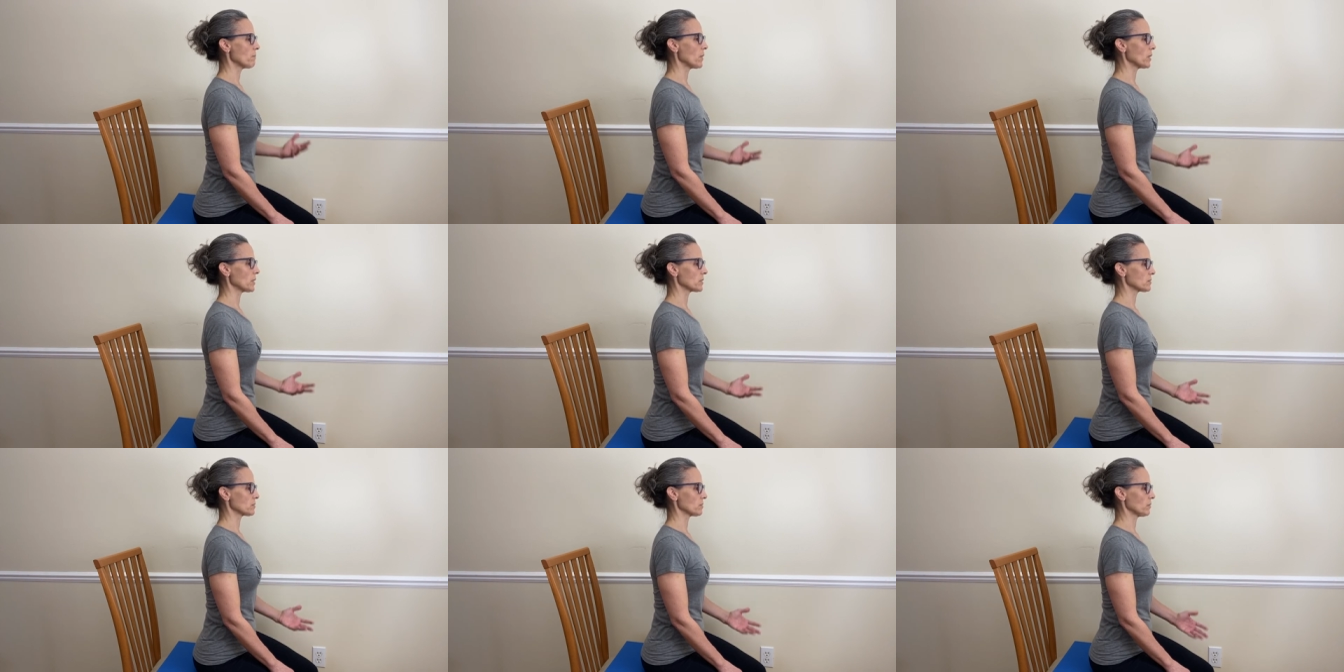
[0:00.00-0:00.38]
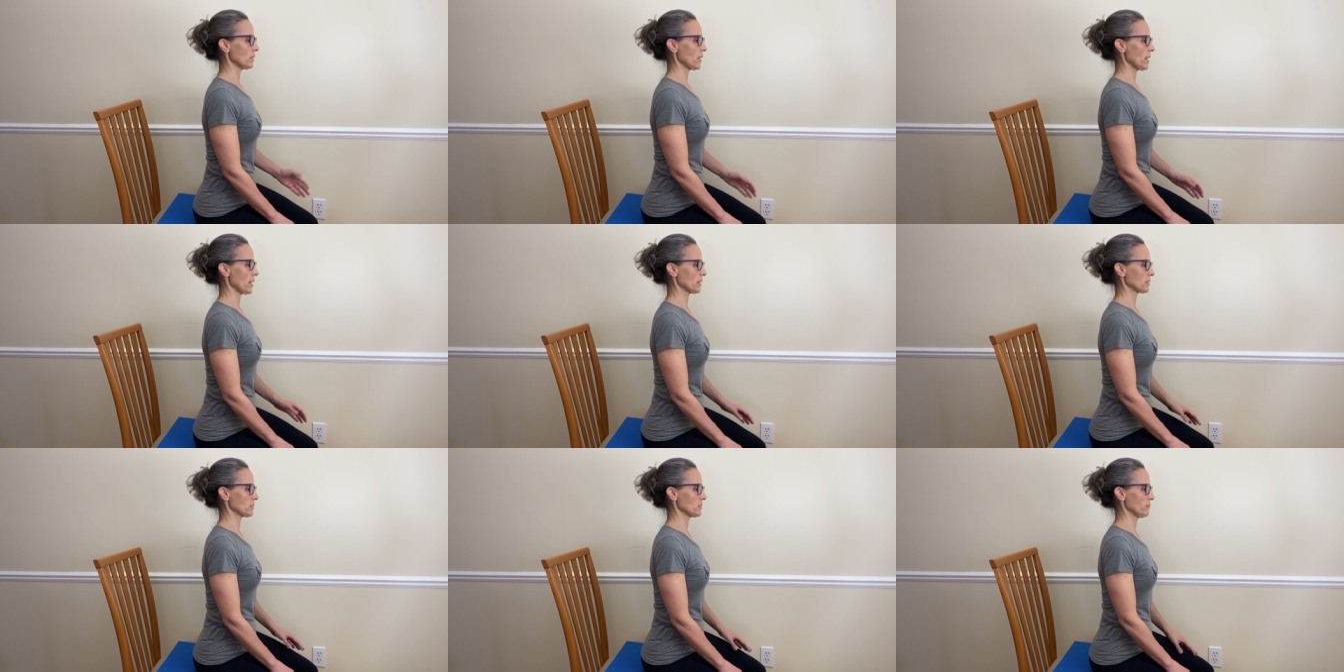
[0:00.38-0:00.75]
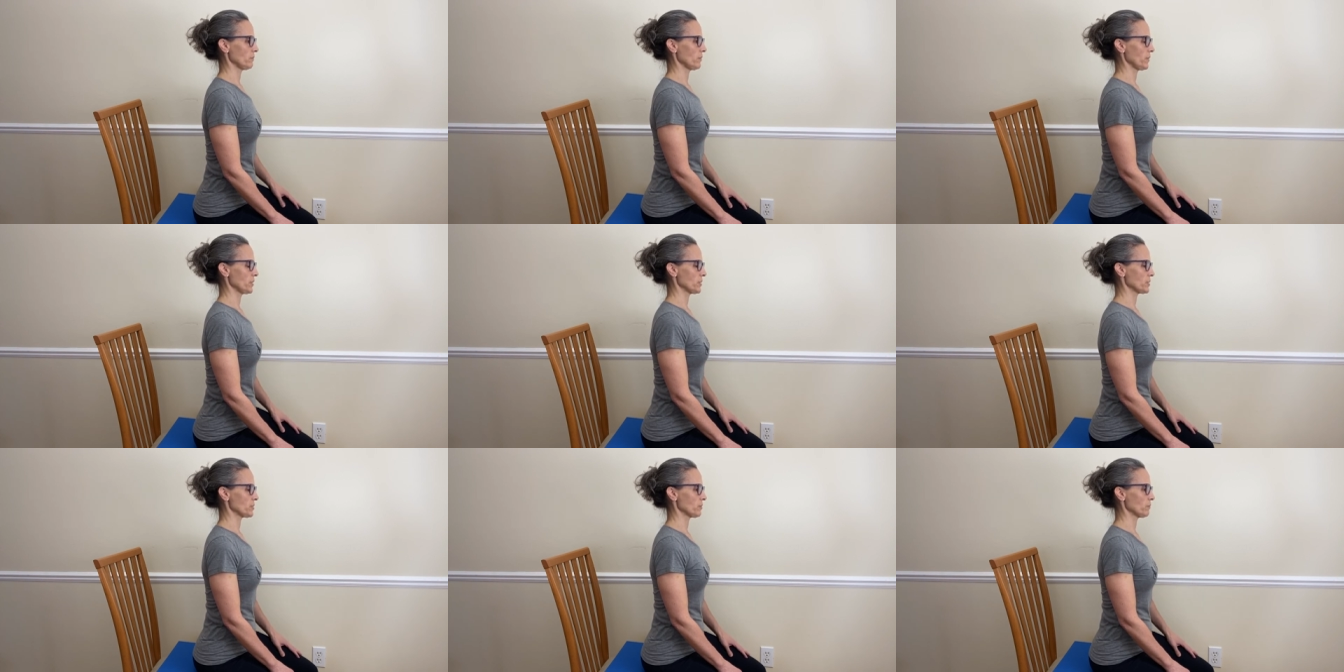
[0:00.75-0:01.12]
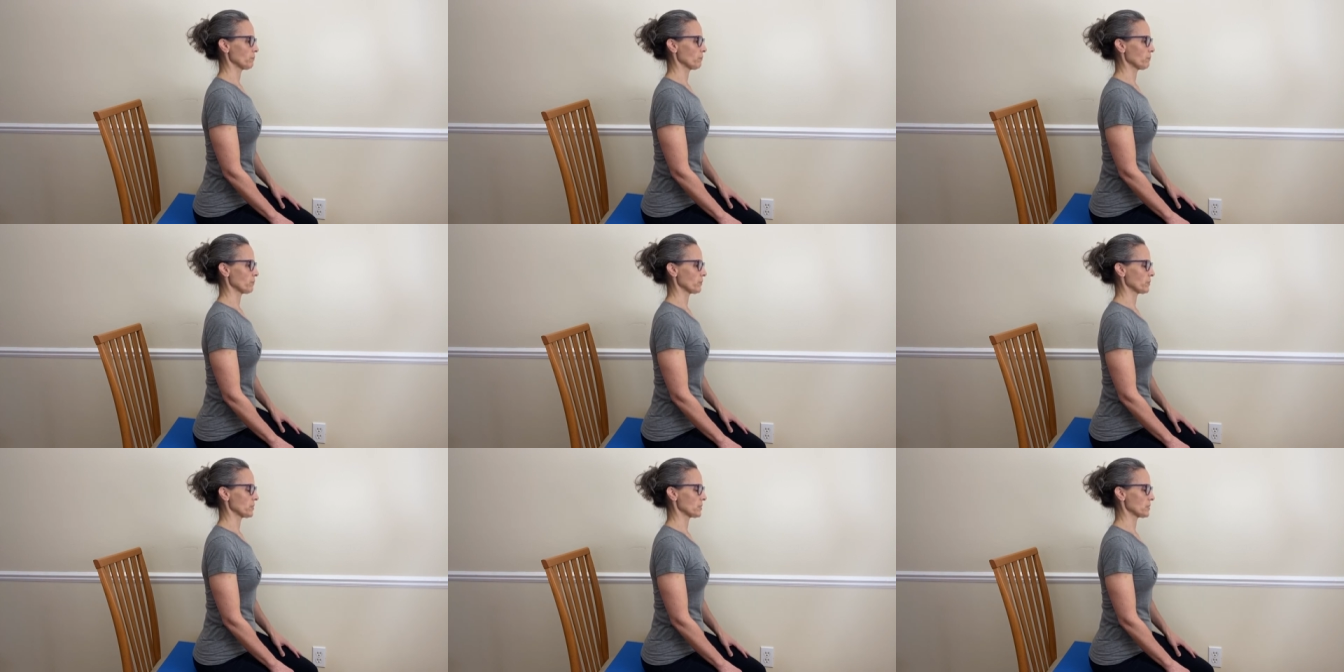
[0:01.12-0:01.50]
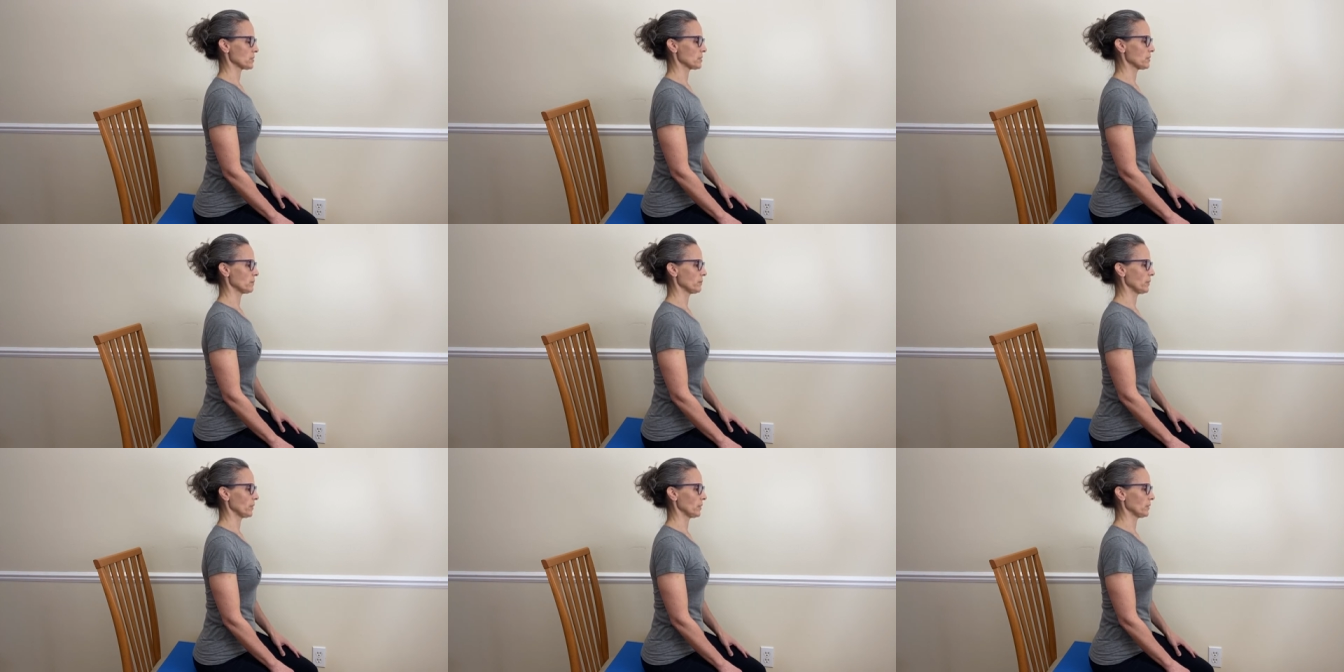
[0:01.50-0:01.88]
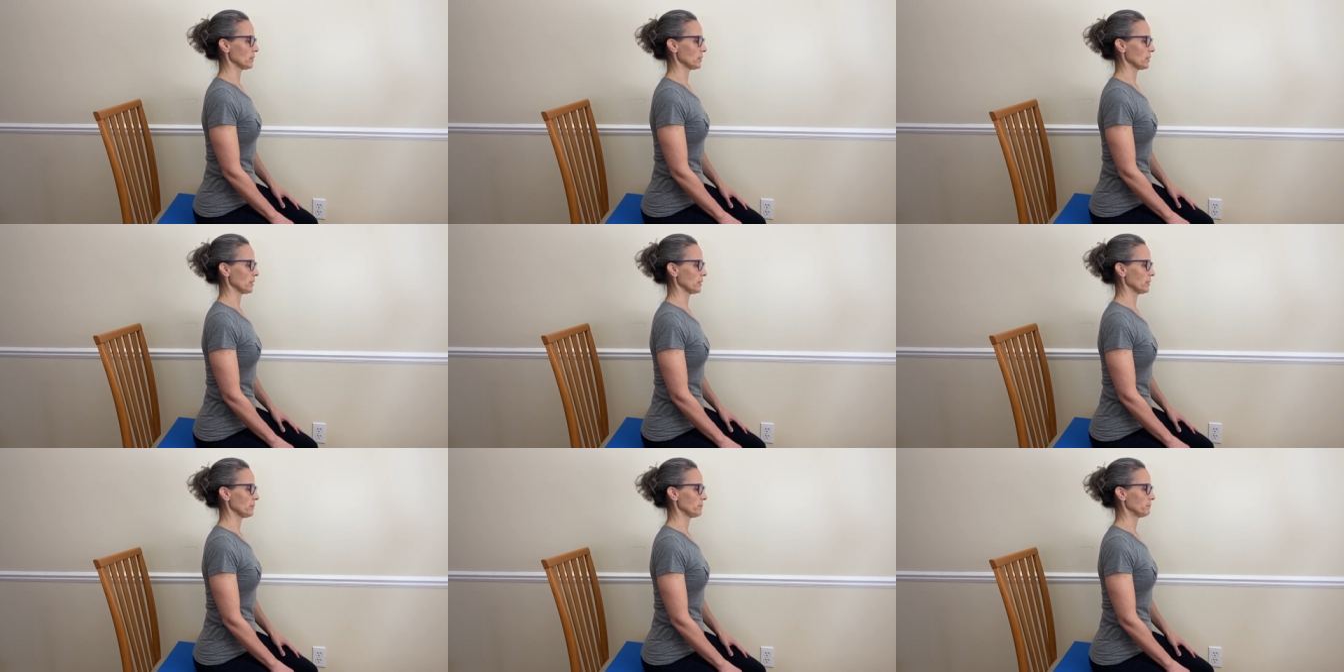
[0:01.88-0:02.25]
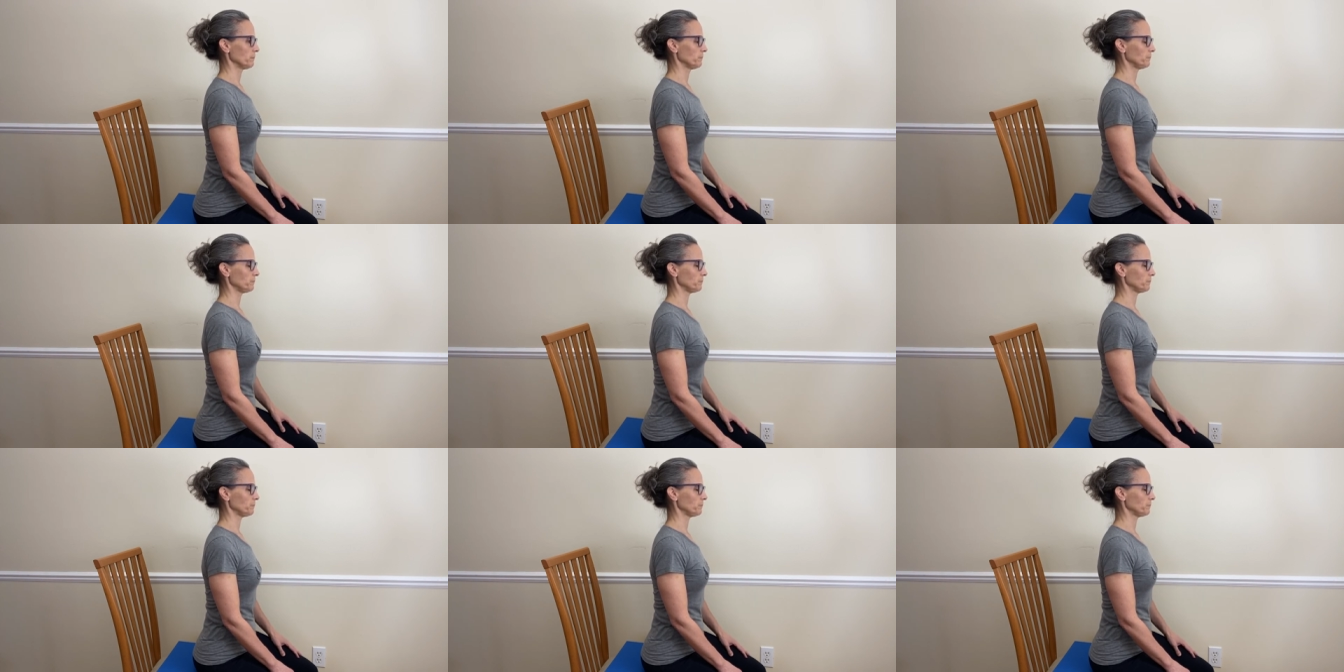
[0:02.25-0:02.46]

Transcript: muscle activation for the stability.